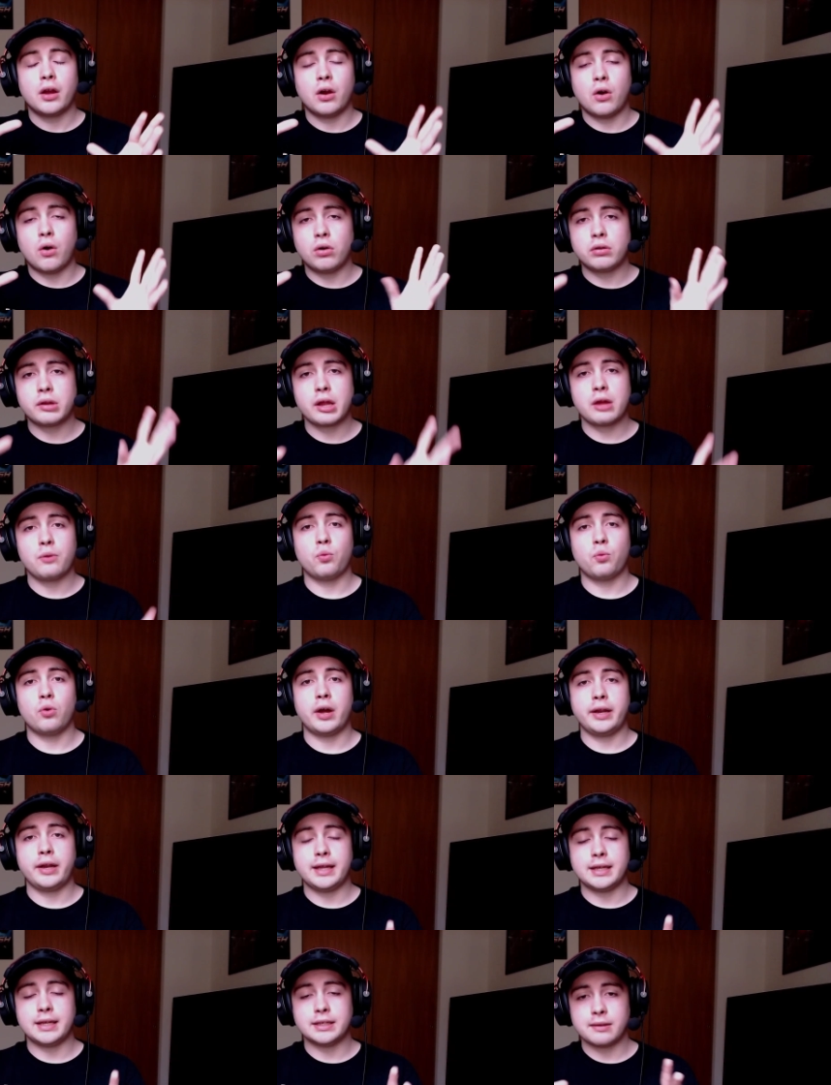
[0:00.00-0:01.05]
All I want
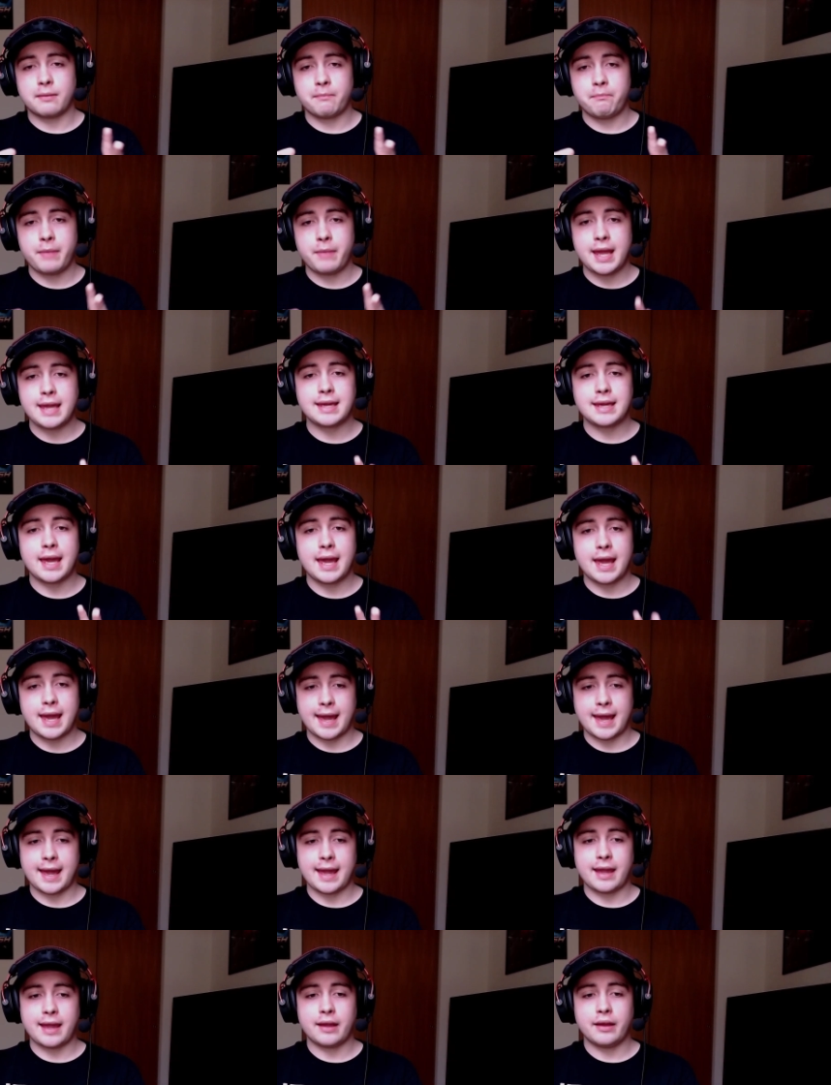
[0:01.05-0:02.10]
is make
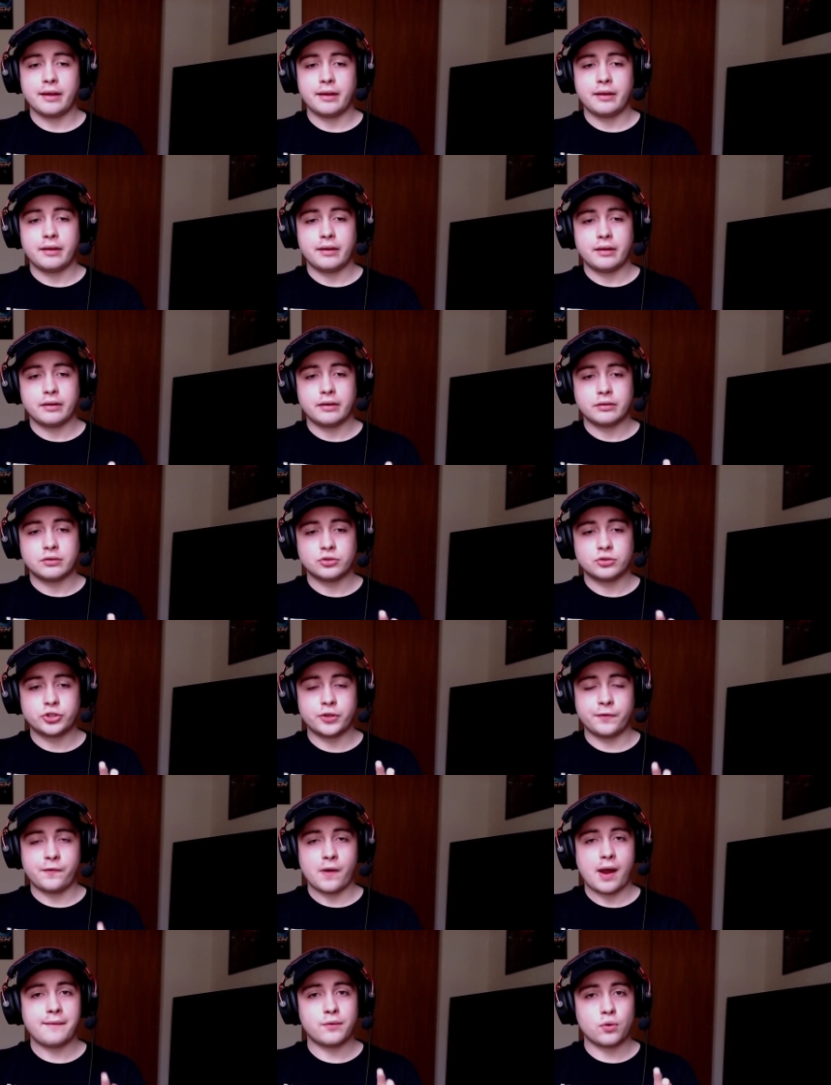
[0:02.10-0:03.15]
a
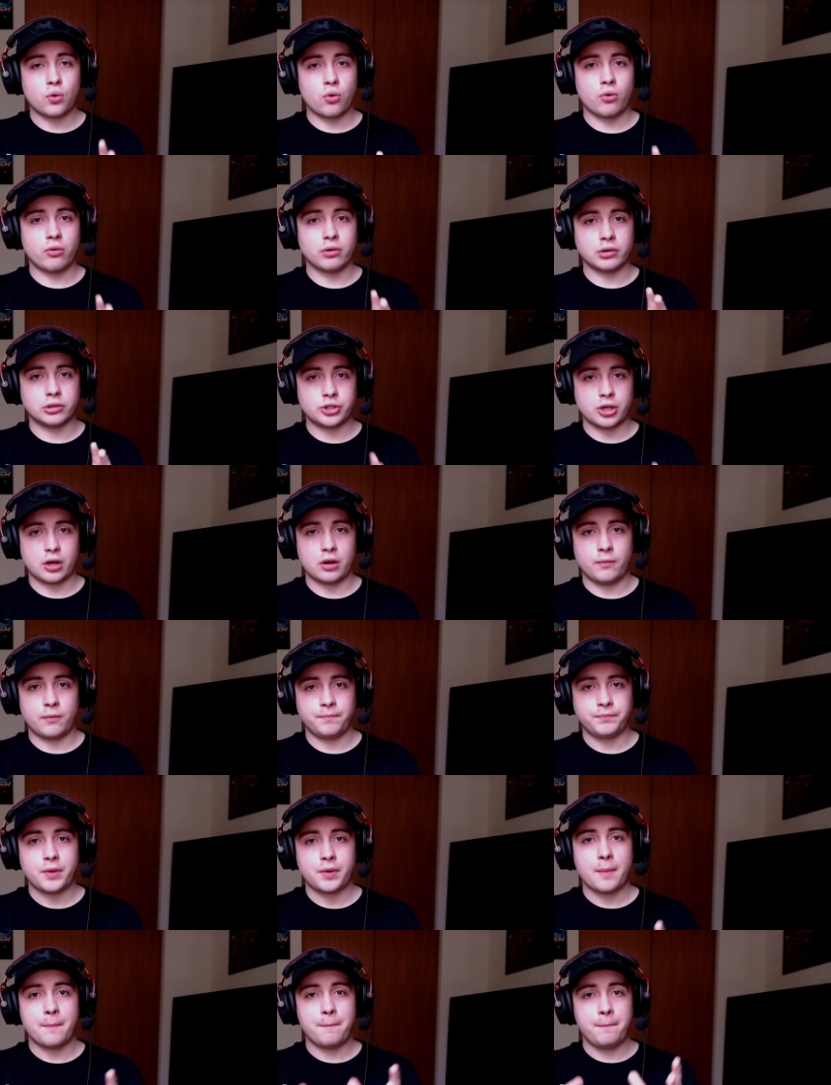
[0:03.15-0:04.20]
survival horror show.
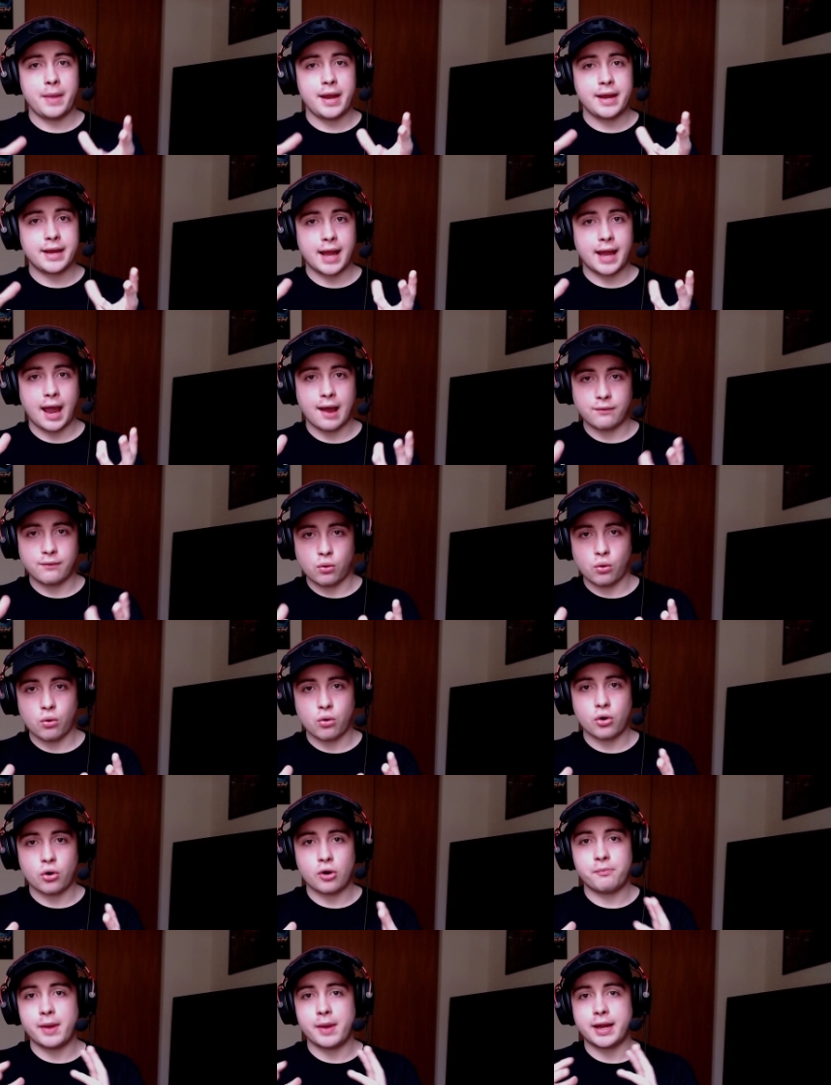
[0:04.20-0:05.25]
Make it have
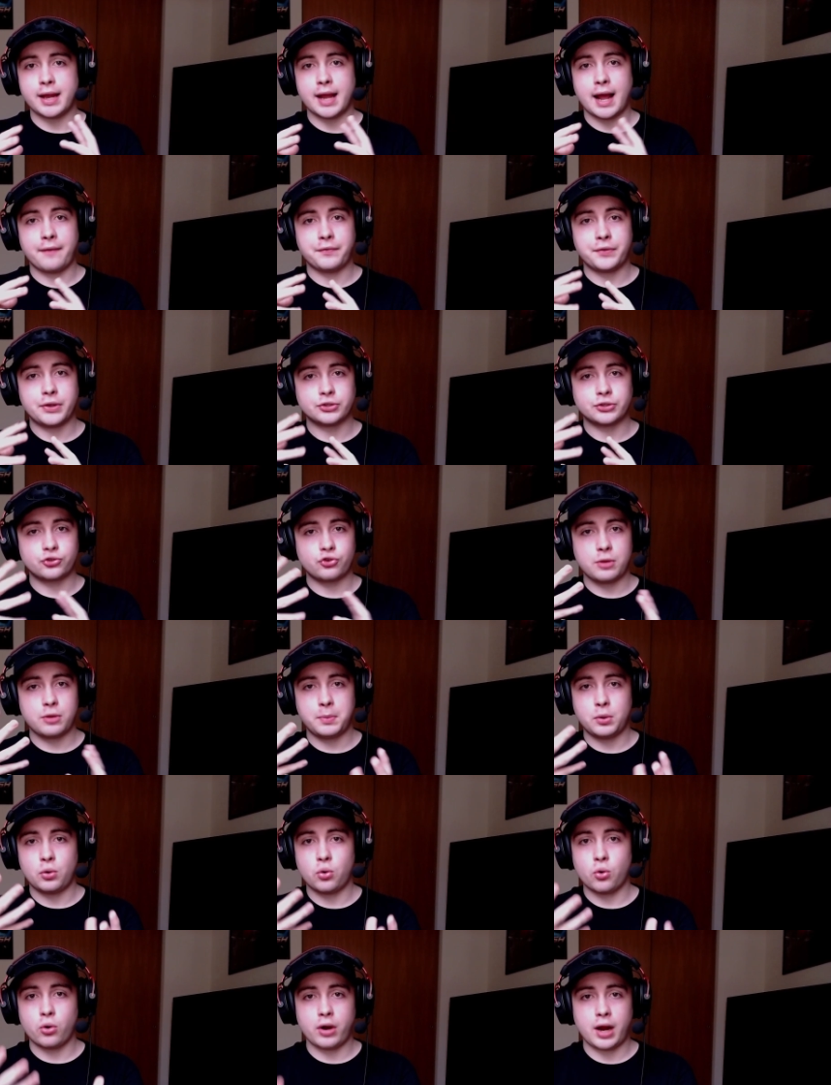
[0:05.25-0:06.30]
horror. Make it have those creepy
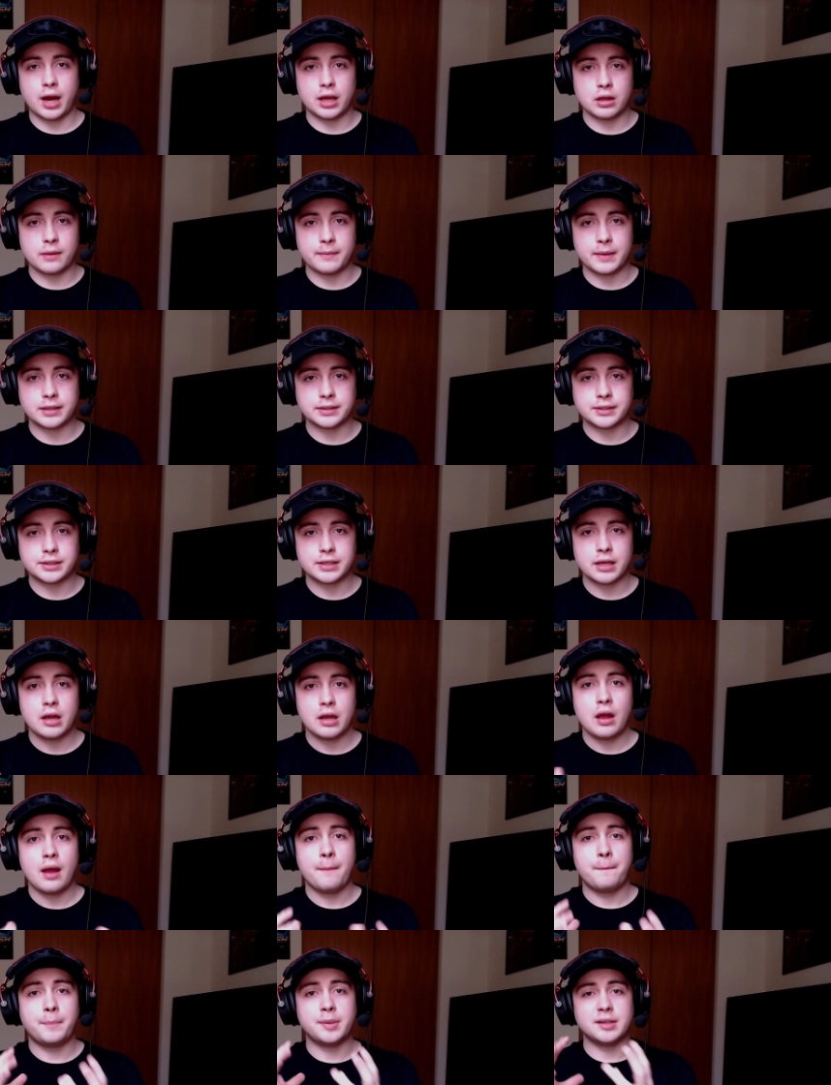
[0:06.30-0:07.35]
horror elements,
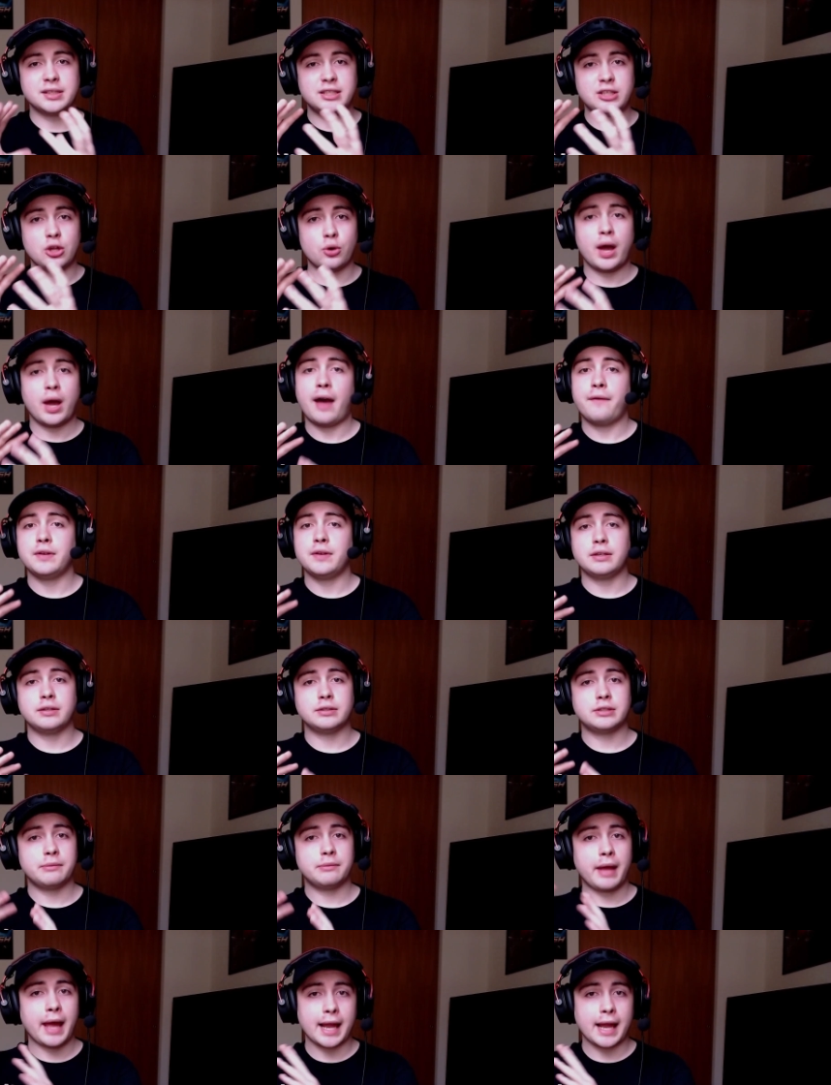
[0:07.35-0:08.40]
but still having
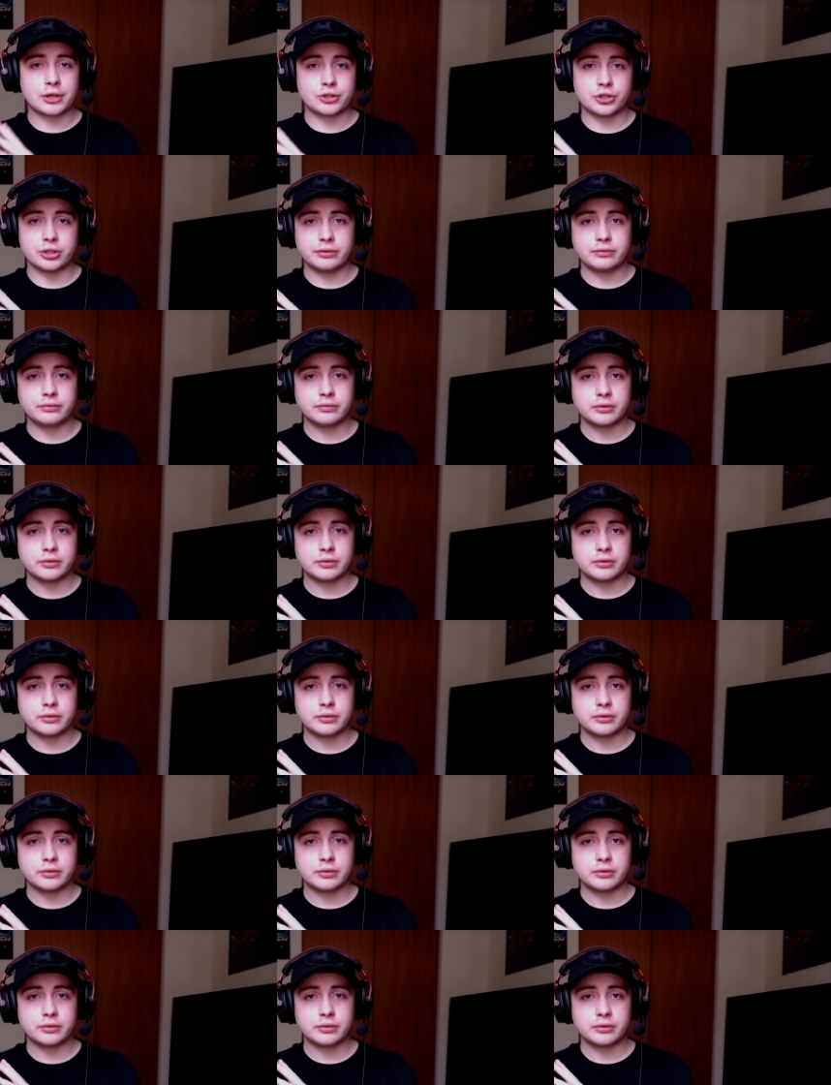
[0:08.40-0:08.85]
some action.